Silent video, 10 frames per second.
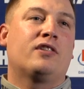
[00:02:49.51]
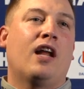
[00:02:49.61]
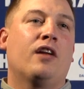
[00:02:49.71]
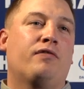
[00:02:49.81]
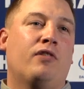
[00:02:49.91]

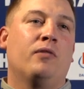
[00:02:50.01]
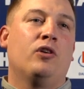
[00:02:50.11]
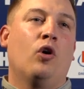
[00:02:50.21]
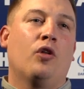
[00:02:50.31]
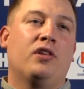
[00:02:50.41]
talent from the
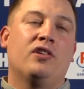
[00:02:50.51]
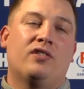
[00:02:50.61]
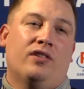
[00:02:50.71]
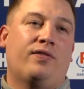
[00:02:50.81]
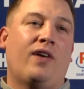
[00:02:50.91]

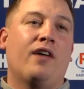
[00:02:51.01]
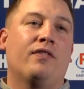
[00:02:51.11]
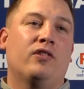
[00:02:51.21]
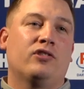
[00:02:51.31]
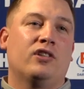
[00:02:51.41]
northeast. There's five
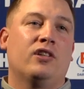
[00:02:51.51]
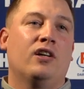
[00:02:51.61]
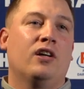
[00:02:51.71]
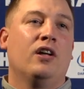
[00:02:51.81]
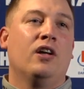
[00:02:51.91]
of us in